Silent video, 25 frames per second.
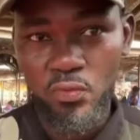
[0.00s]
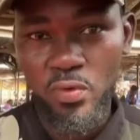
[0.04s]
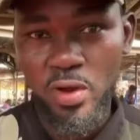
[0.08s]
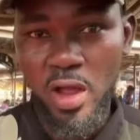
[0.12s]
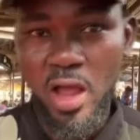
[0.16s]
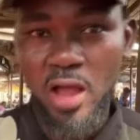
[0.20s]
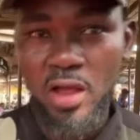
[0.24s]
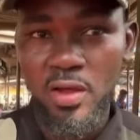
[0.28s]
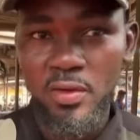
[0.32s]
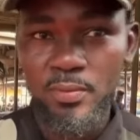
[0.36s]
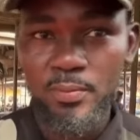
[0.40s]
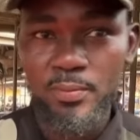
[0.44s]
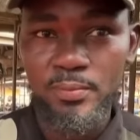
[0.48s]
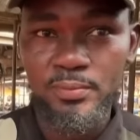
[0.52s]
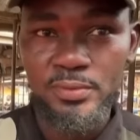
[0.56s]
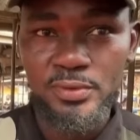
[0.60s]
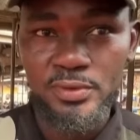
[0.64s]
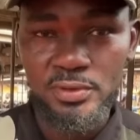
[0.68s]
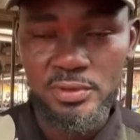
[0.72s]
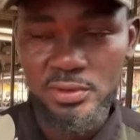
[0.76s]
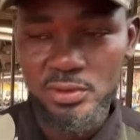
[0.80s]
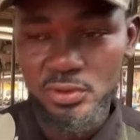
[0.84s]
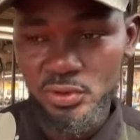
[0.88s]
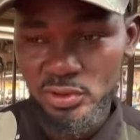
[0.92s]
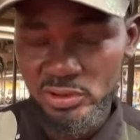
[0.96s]
cannot push it
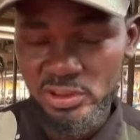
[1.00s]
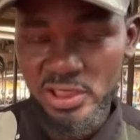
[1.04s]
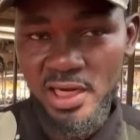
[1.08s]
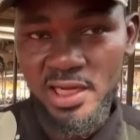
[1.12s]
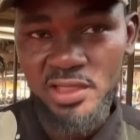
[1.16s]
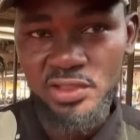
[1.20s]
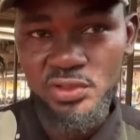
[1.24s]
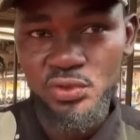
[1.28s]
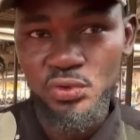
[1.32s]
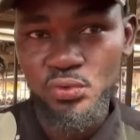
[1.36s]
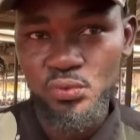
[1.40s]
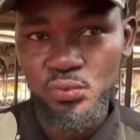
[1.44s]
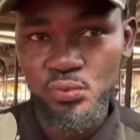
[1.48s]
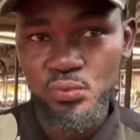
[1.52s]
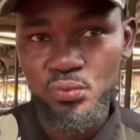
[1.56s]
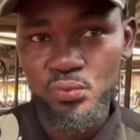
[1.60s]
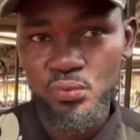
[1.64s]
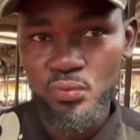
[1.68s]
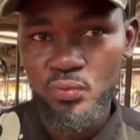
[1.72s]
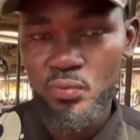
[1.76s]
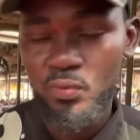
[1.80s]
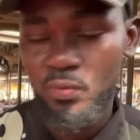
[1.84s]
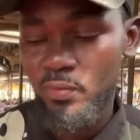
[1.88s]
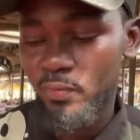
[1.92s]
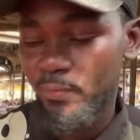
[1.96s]
again because the
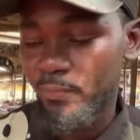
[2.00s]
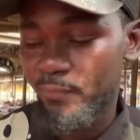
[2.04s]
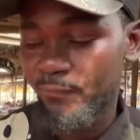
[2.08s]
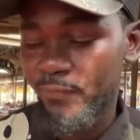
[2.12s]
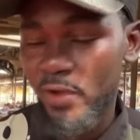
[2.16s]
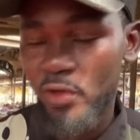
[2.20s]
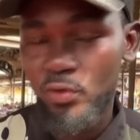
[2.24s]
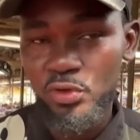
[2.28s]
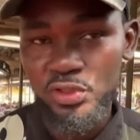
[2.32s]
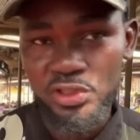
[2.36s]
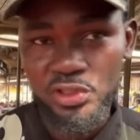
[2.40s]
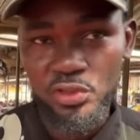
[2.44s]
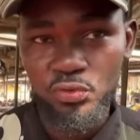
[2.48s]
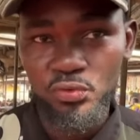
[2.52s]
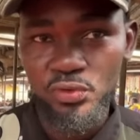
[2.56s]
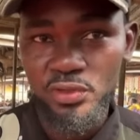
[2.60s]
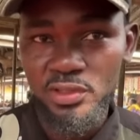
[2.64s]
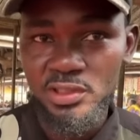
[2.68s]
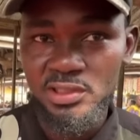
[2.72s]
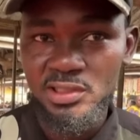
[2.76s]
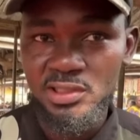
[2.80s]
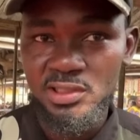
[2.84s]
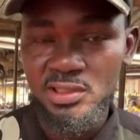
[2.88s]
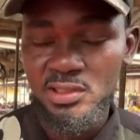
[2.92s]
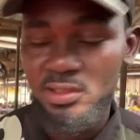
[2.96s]
tomatoes are very
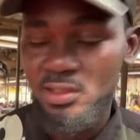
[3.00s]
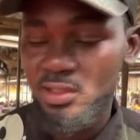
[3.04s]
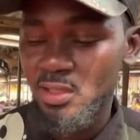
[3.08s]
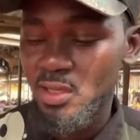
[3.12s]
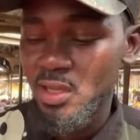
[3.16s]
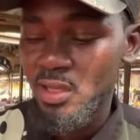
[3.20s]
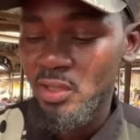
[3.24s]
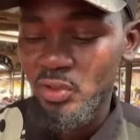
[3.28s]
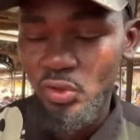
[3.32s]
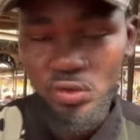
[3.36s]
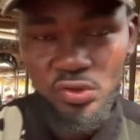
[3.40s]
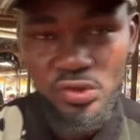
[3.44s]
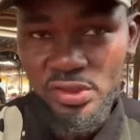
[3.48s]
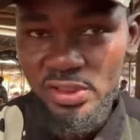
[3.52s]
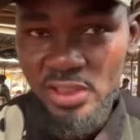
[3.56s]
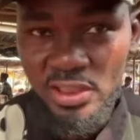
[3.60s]
expensive.